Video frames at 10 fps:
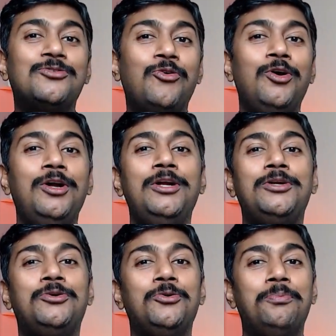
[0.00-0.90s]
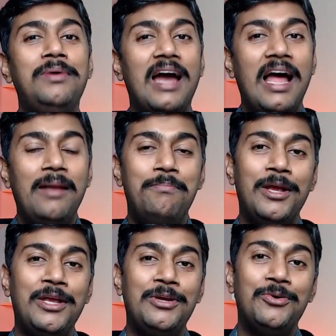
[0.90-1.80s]
going to be
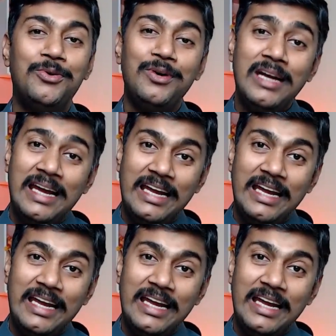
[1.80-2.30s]
helping you